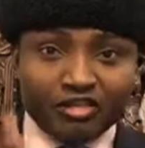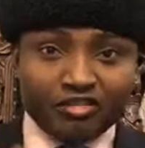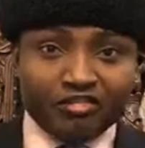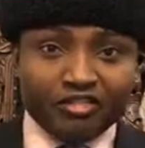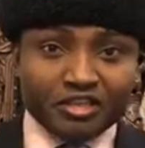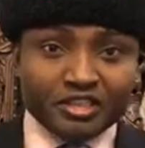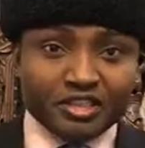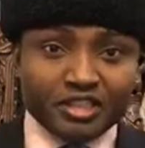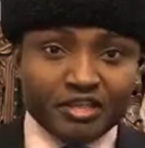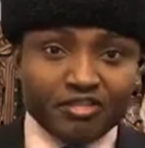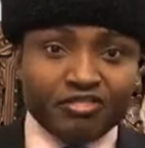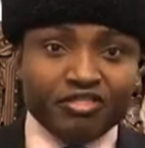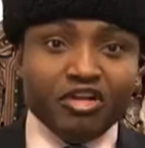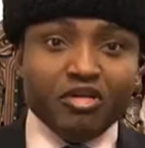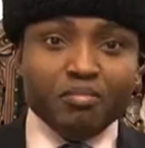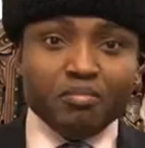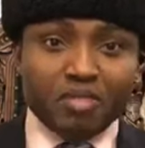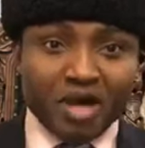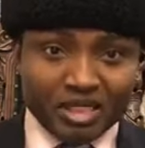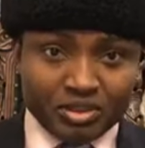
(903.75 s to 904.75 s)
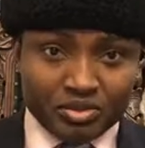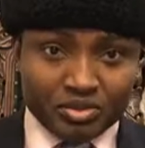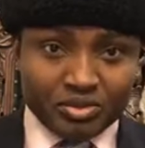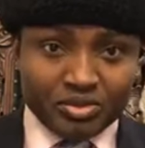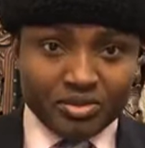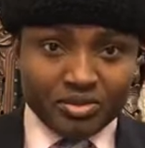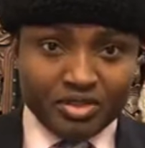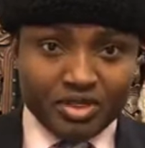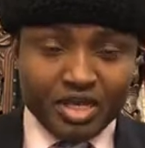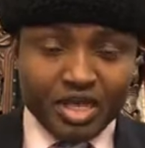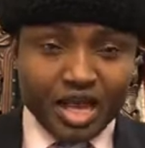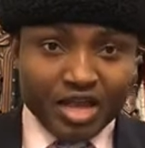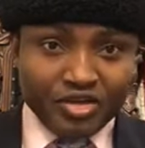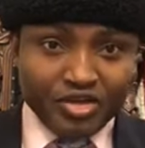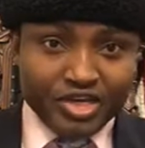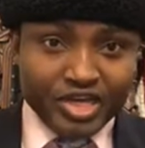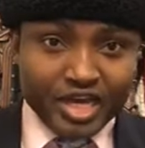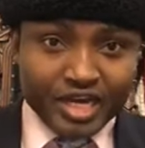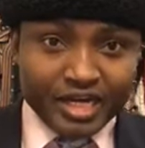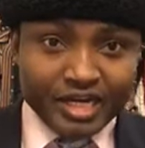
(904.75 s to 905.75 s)
defensive battle. Are
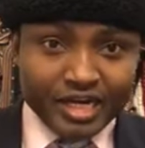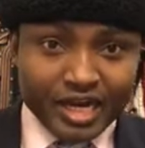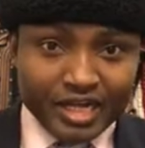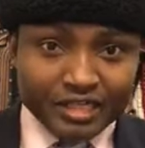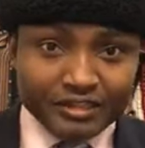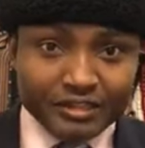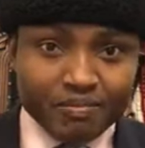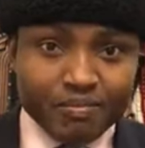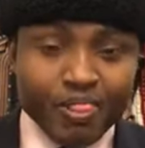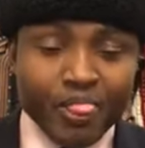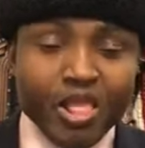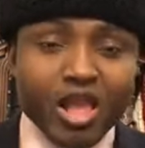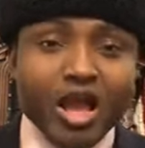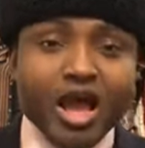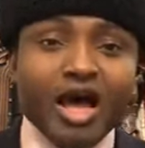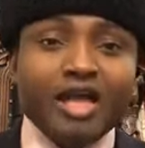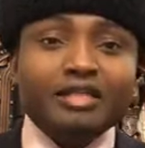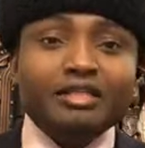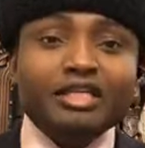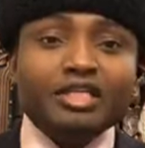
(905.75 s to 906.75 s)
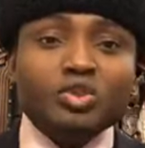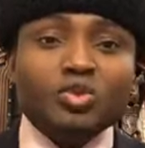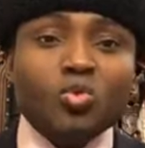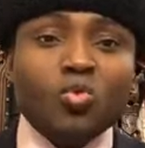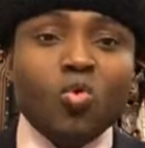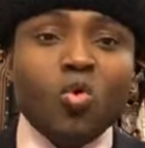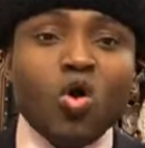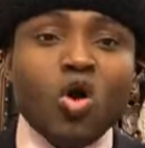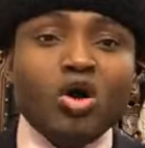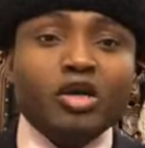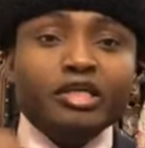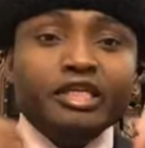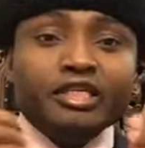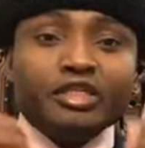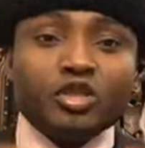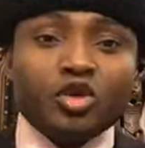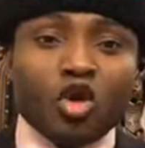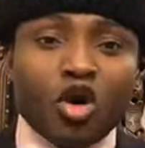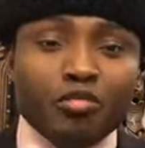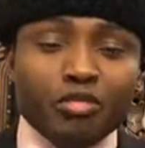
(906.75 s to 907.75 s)
you hearing that? And this war
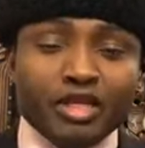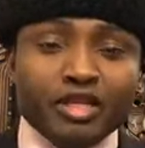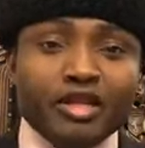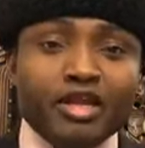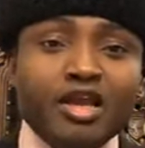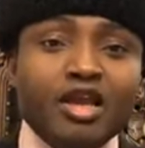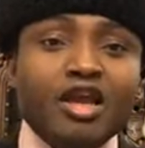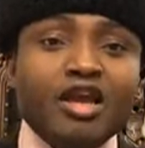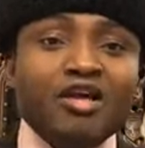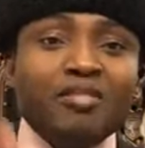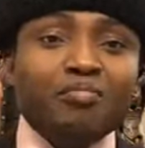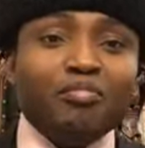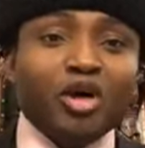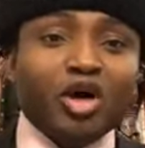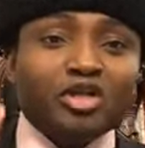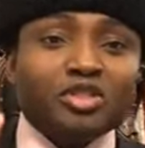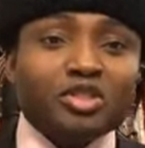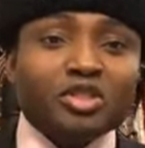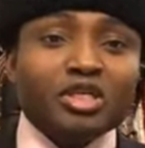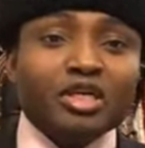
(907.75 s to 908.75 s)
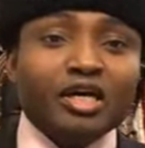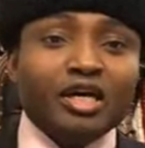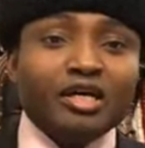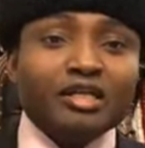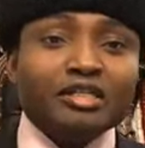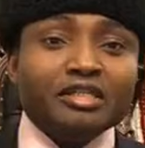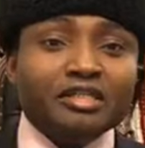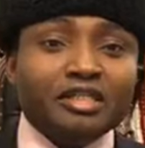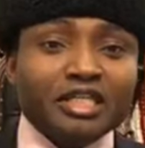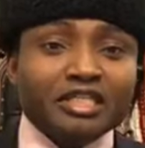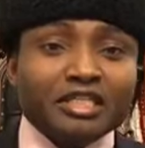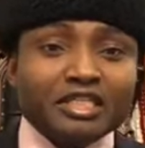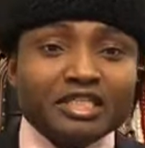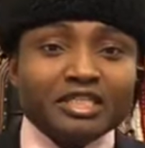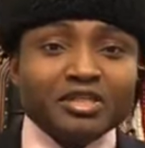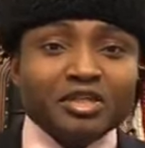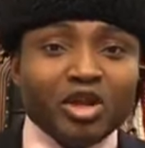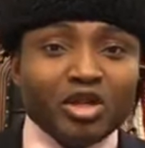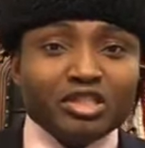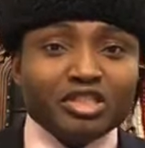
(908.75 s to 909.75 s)
is coming. But this
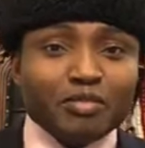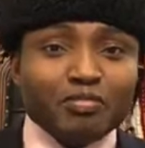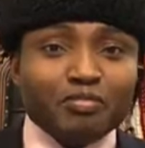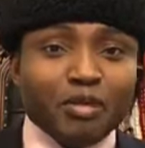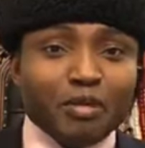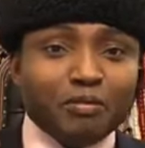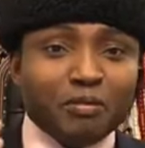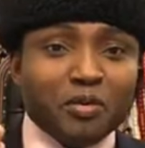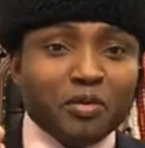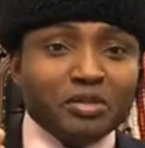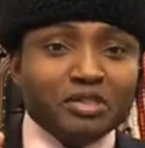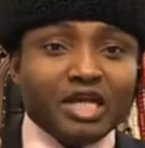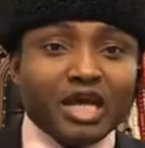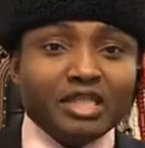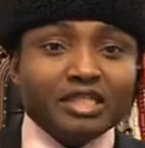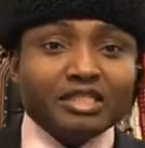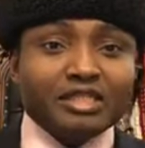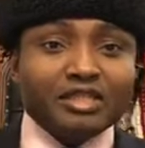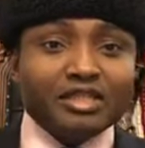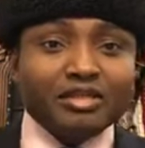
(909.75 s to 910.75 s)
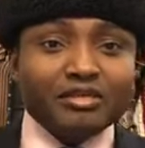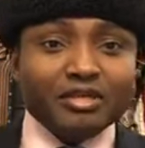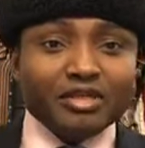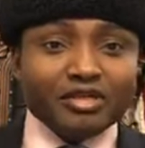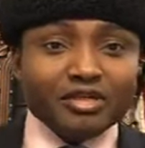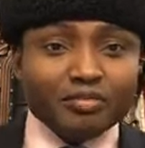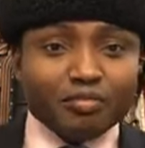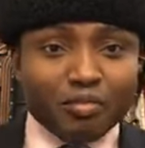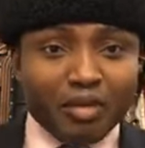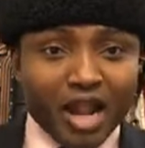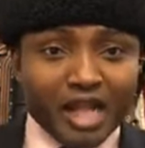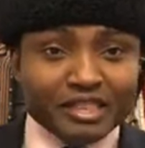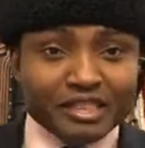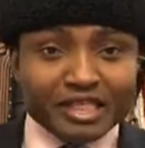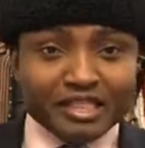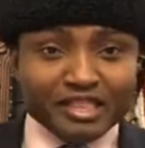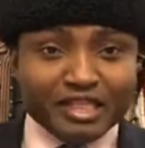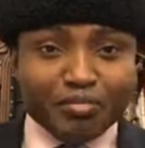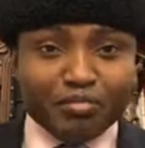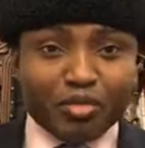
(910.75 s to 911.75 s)
is not the people that
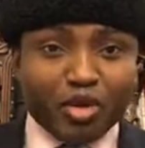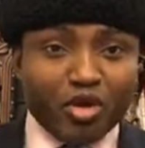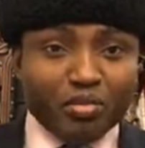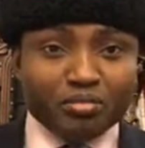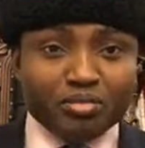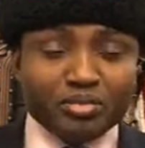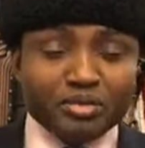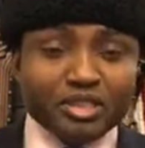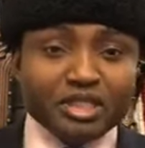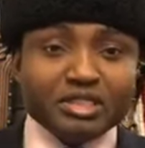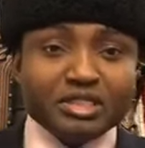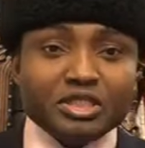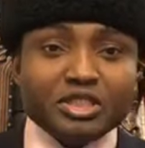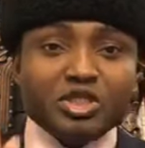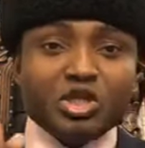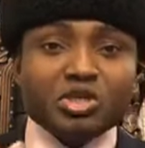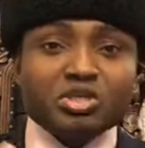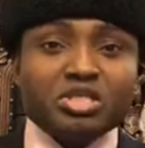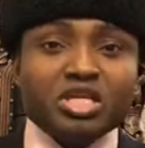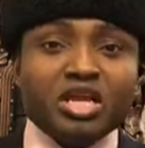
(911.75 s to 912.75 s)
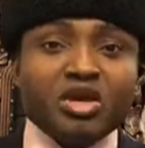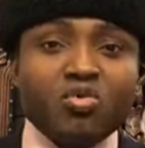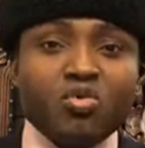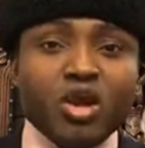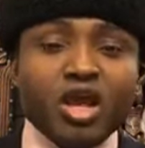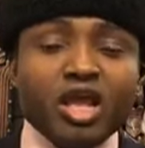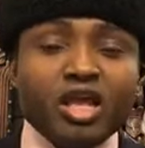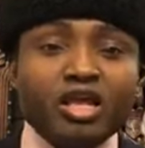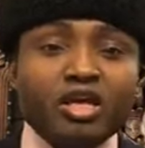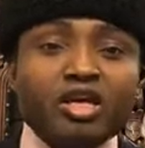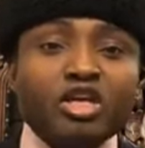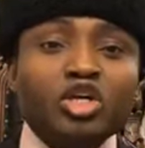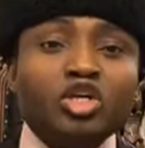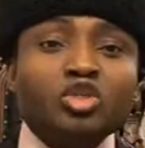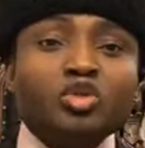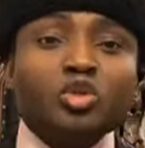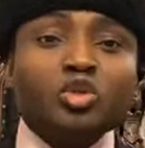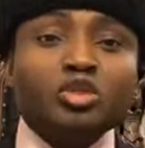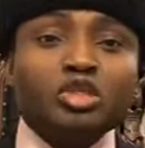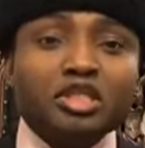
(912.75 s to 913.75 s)
planted the bomb. This is just a way
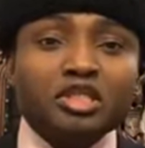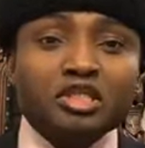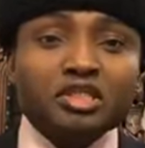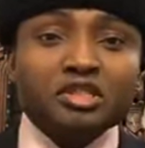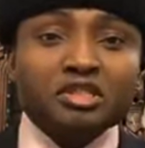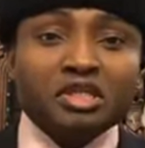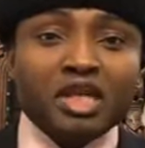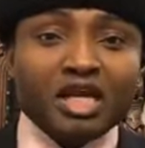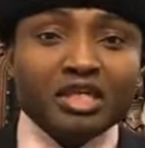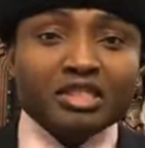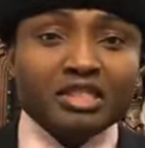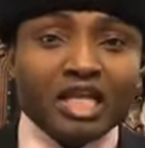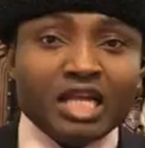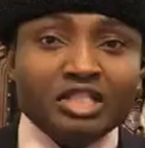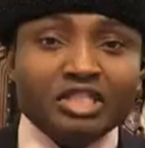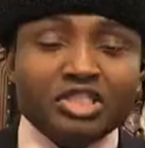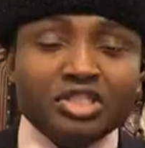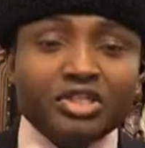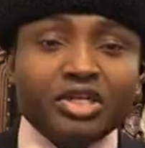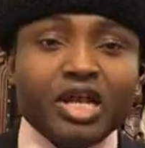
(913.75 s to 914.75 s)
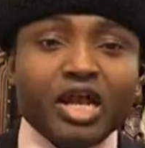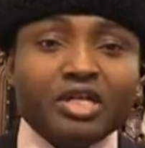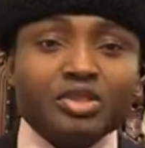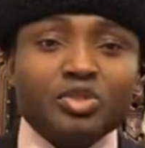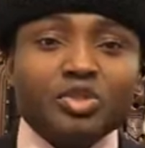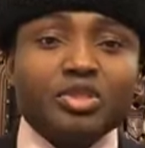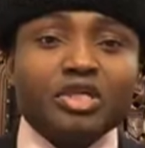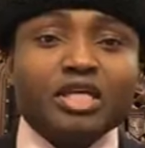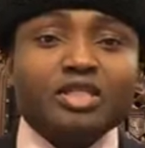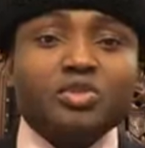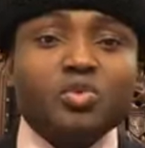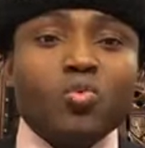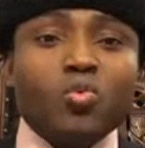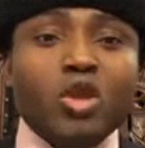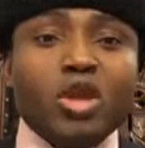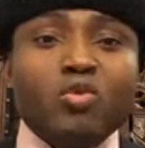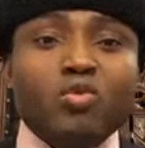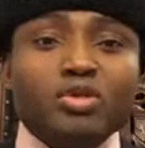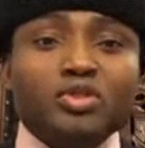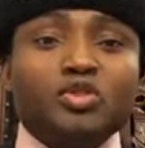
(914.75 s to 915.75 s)
to distract Nigeria so that
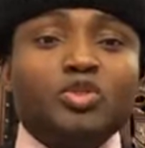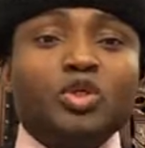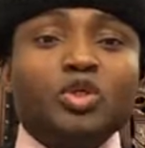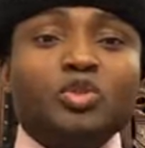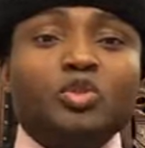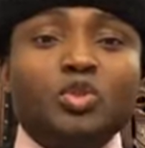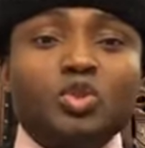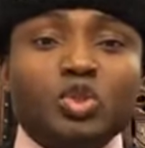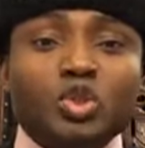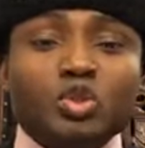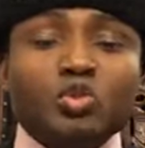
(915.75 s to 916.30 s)
we will start